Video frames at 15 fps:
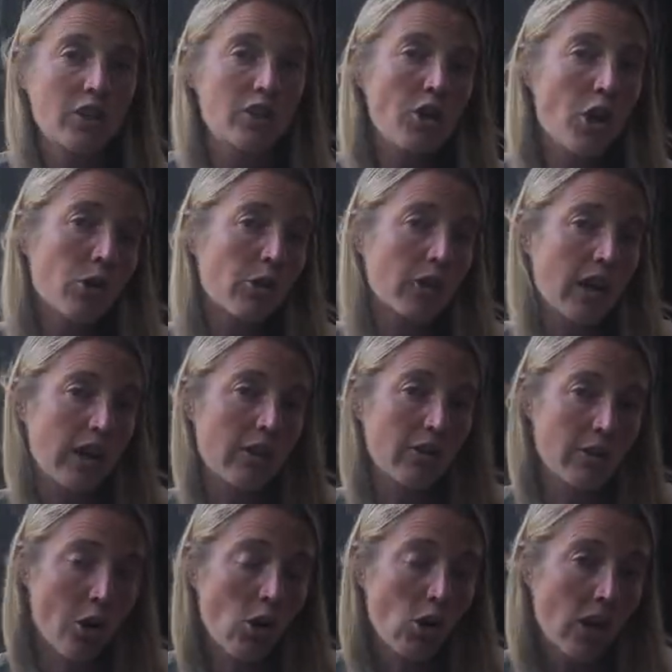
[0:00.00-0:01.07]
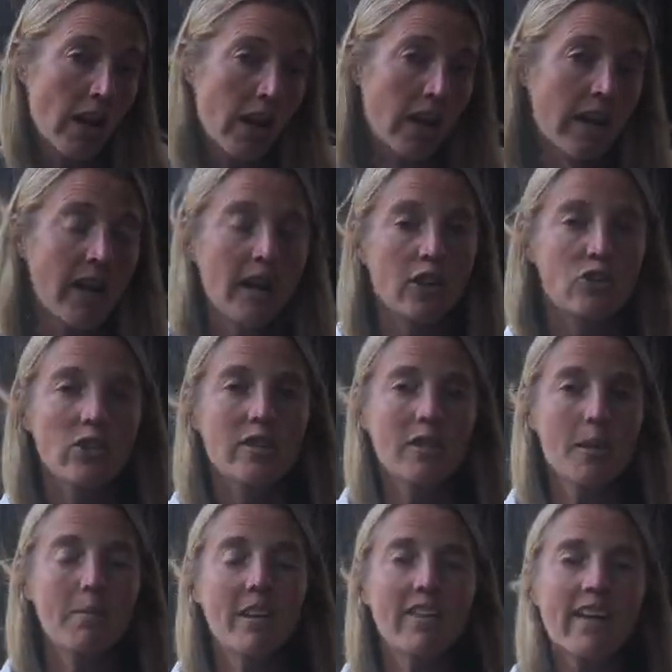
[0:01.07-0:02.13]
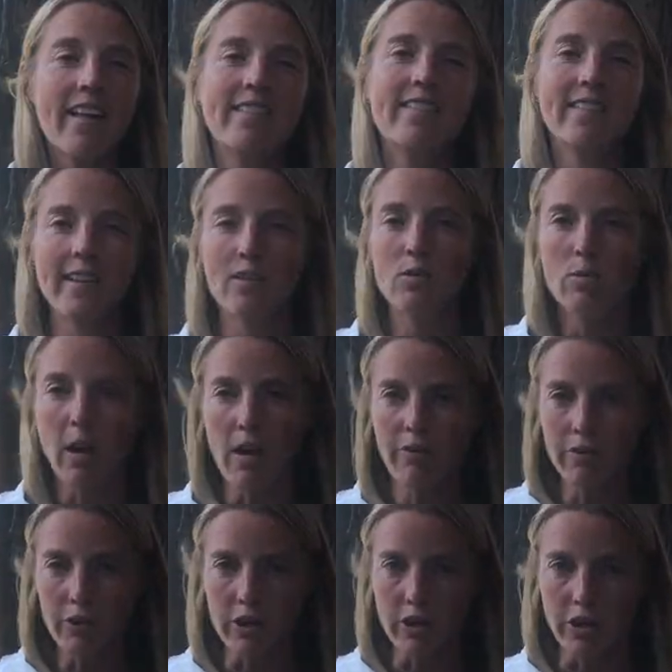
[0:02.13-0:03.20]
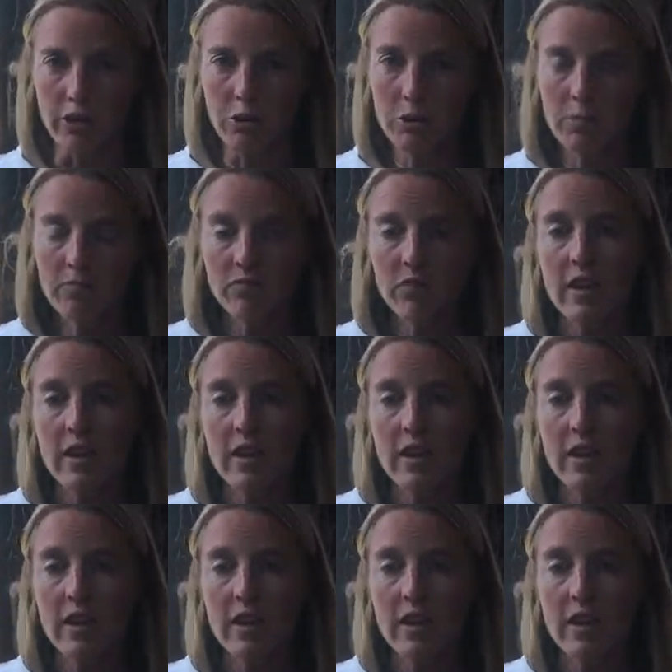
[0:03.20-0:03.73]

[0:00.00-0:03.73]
yogurt and granola, just something that sits well for you.